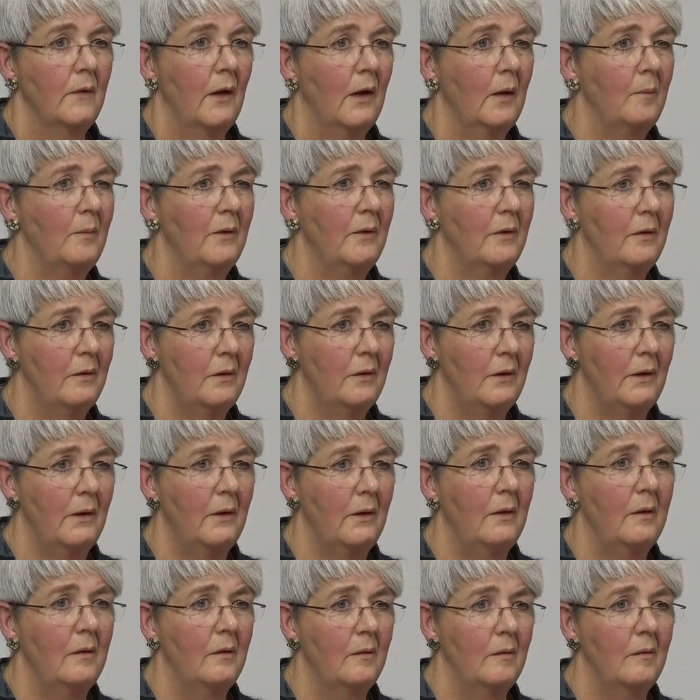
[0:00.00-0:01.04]
Absolutely.
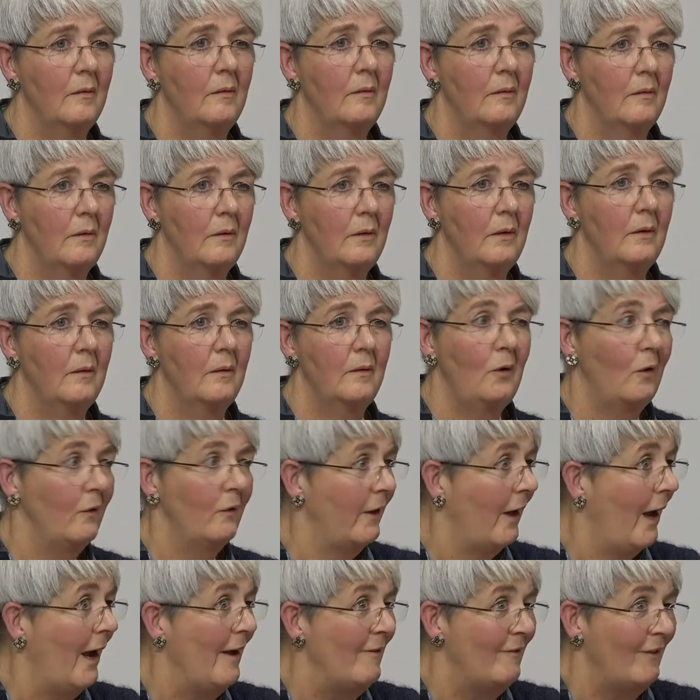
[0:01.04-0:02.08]
Not
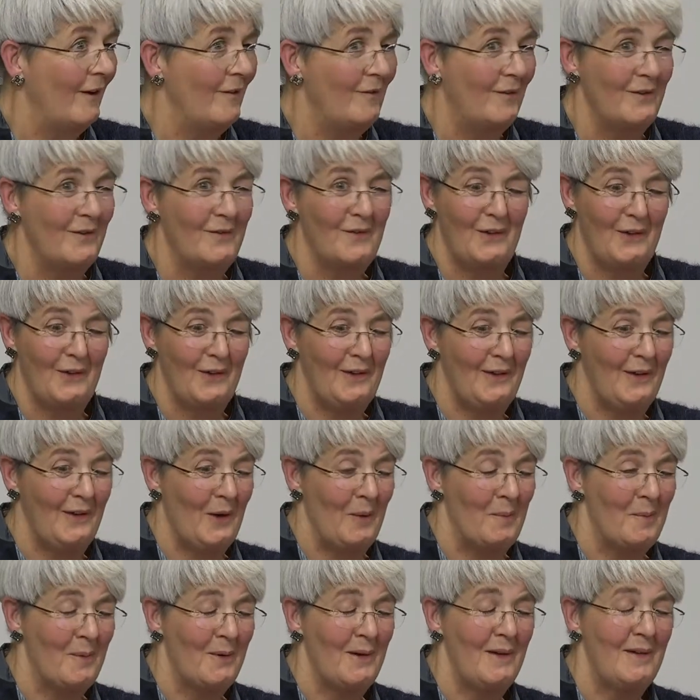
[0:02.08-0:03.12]
that I've ever visited
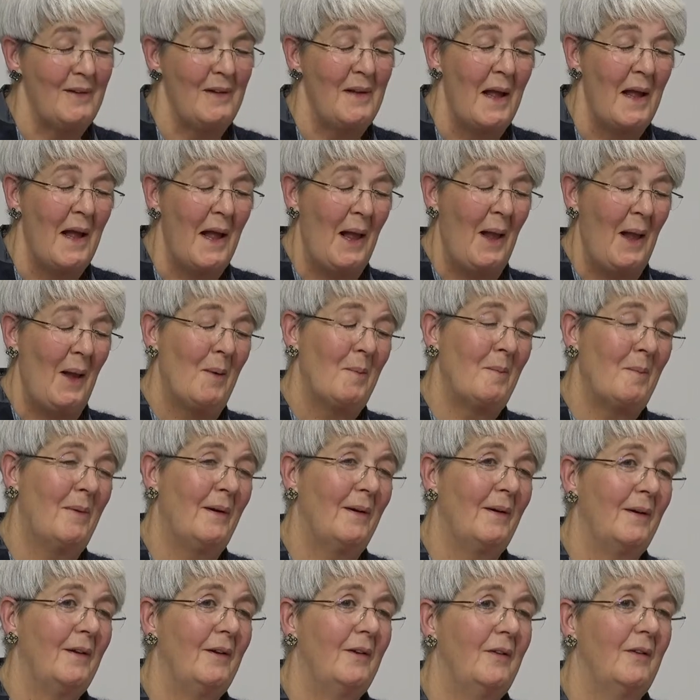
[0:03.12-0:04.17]
a prison,
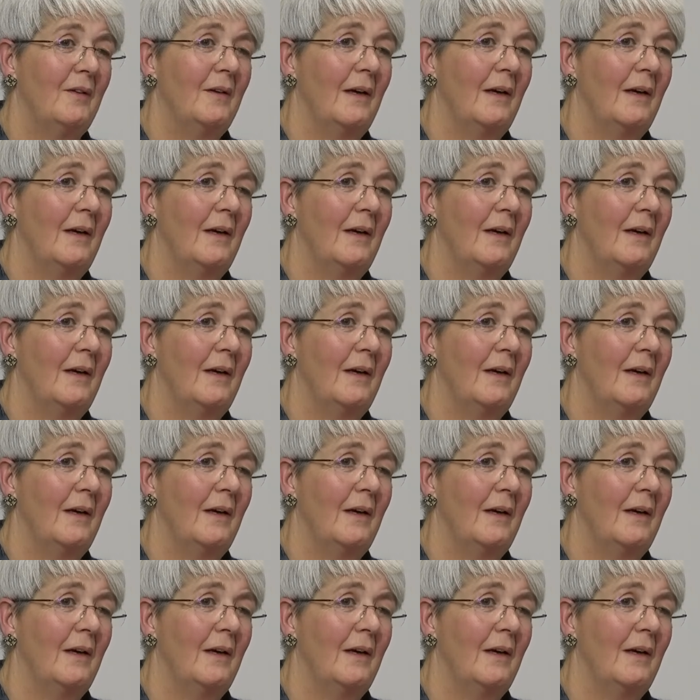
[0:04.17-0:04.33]
but